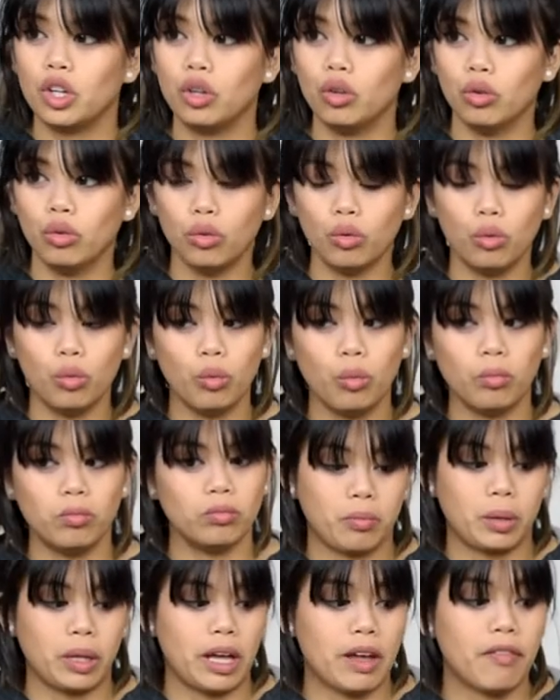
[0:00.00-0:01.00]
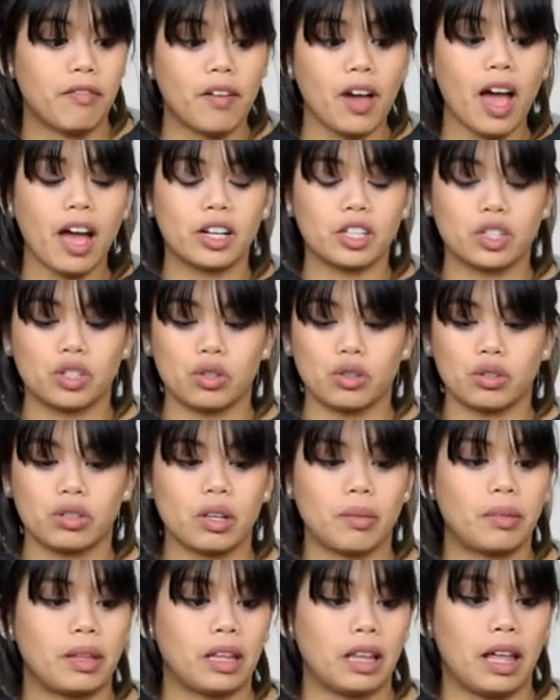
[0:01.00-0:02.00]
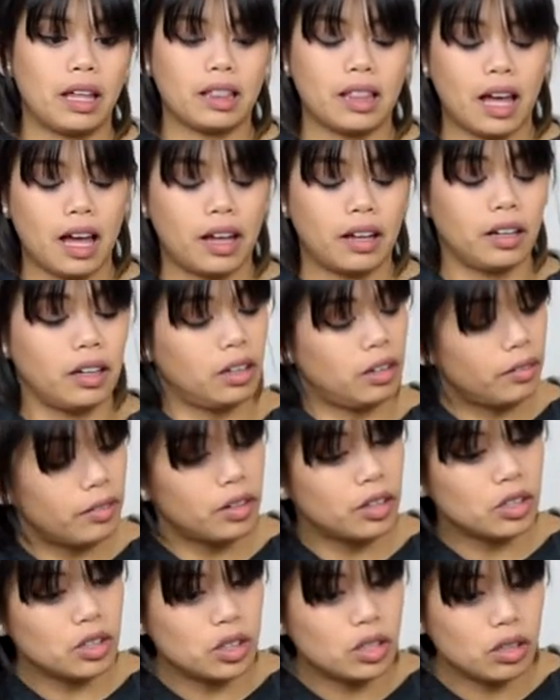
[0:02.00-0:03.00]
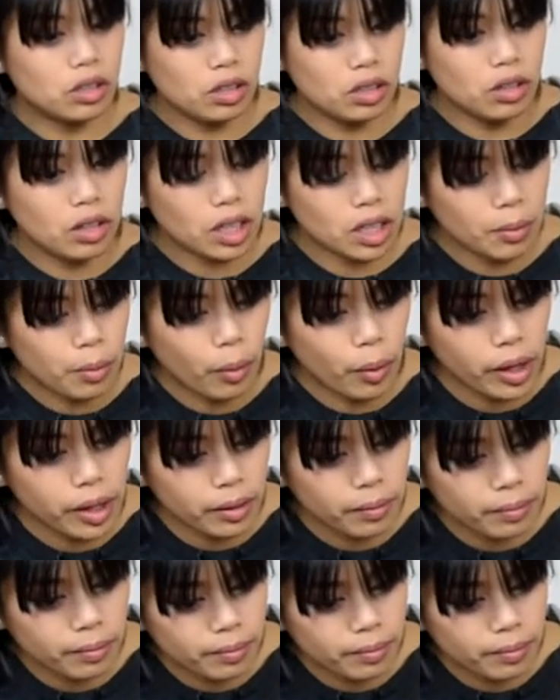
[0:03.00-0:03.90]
you play fetch or something like that. Do you, you get the point?